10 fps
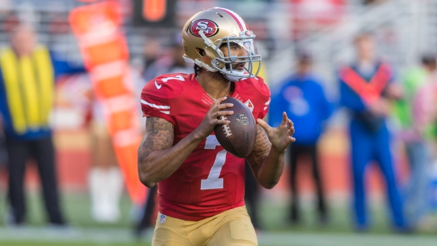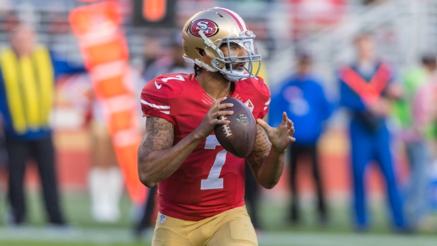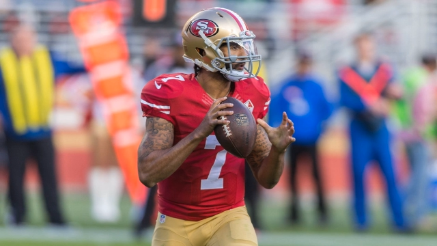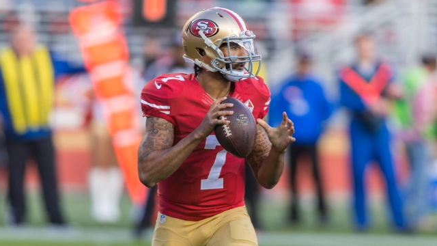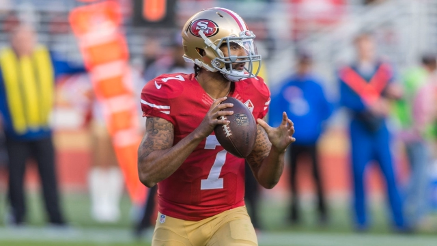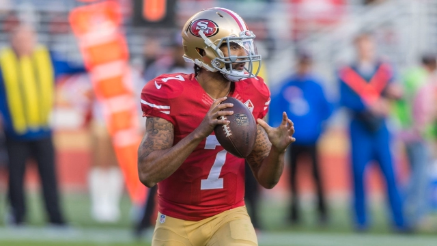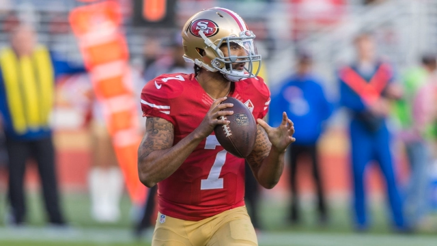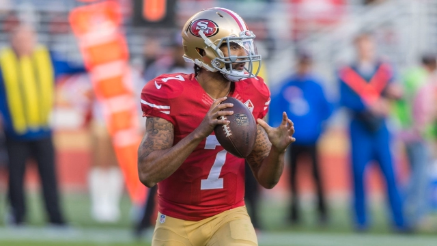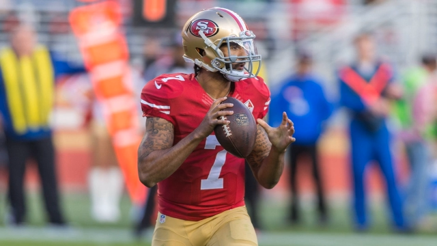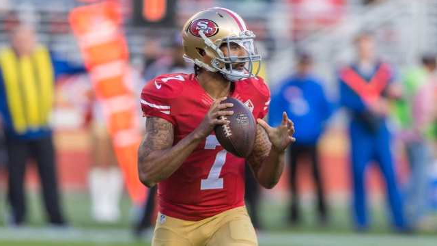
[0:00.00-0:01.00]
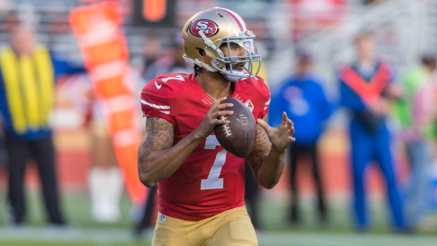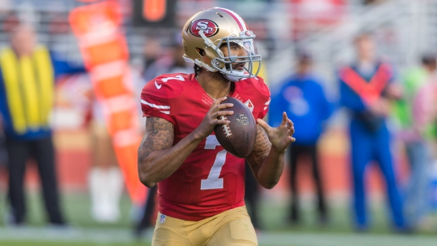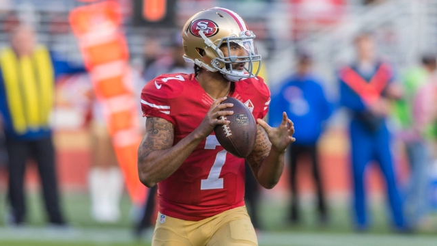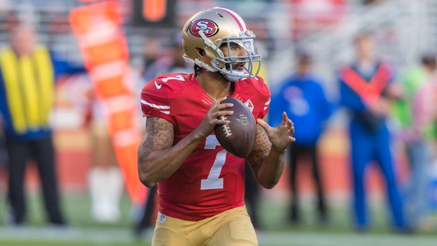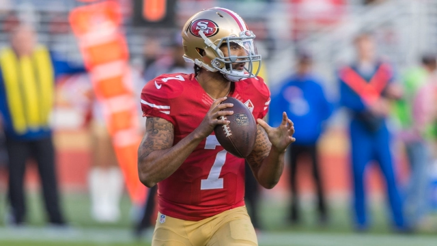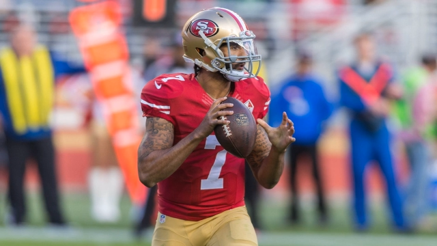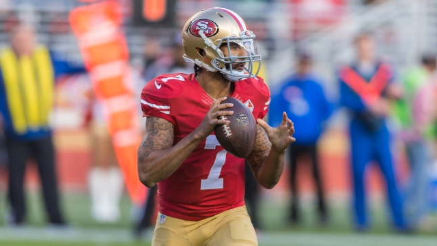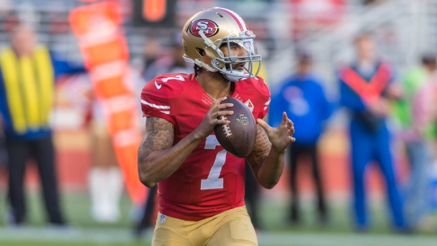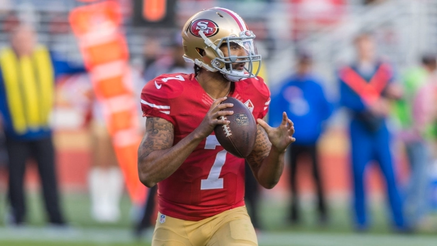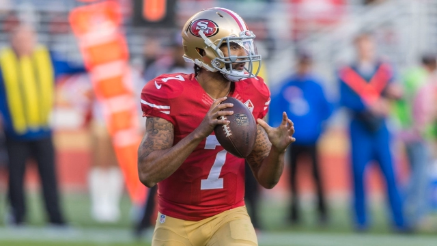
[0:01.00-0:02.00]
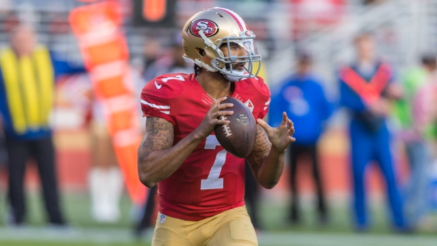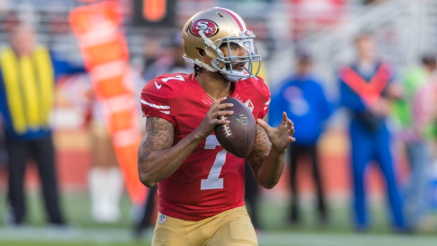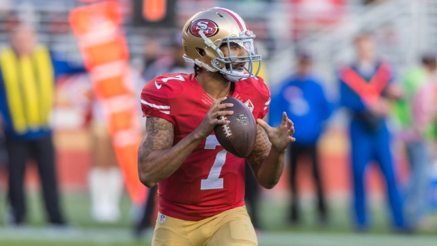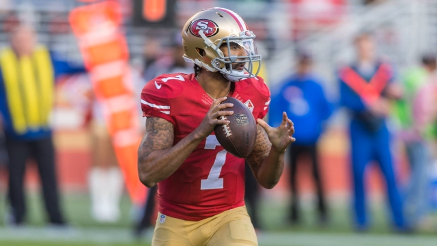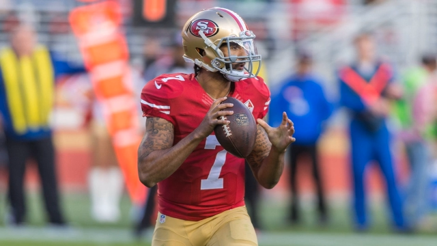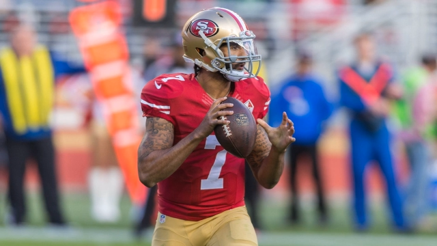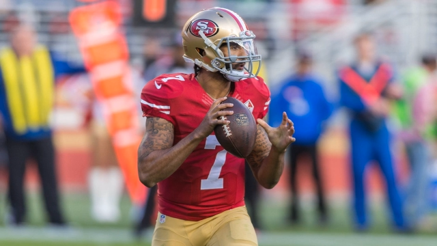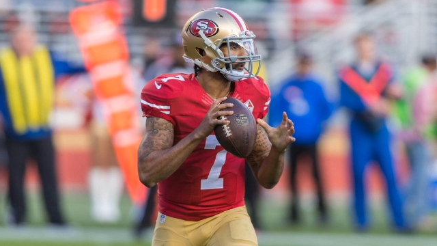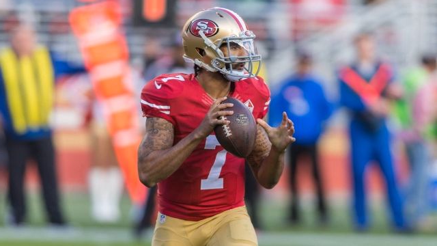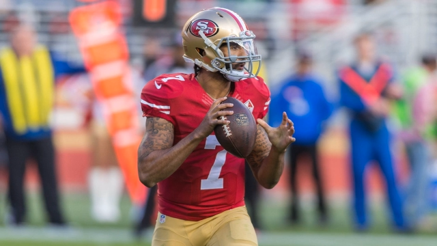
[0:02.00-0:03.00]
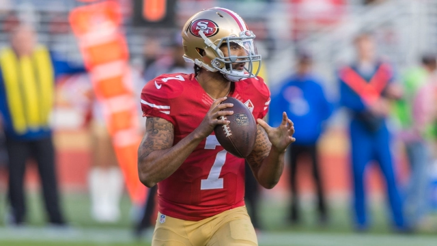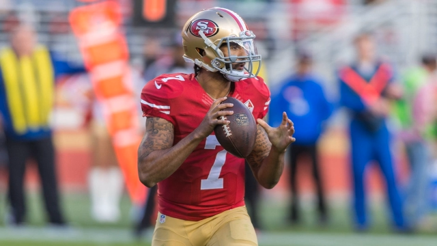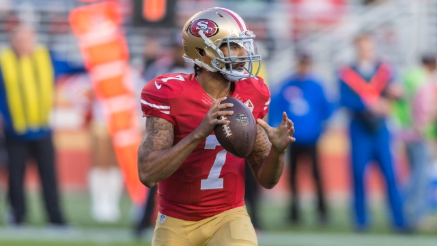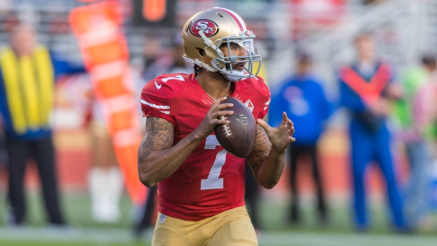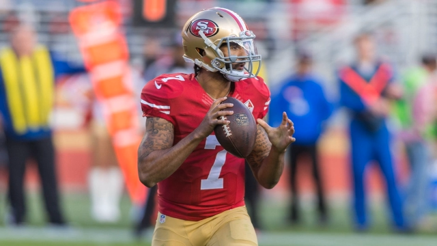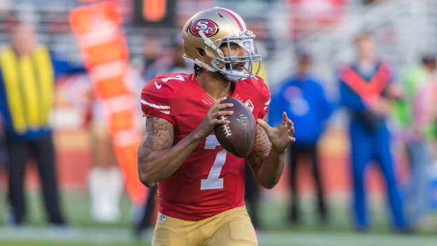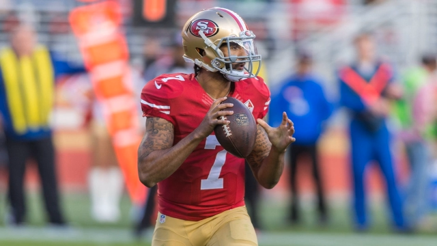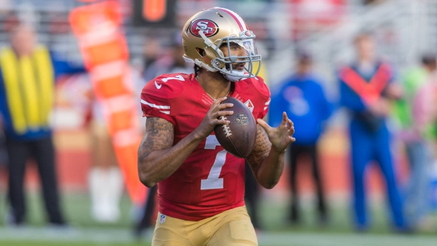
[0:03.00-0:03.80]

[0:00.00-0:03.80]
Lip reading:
[unreadable: no face in view]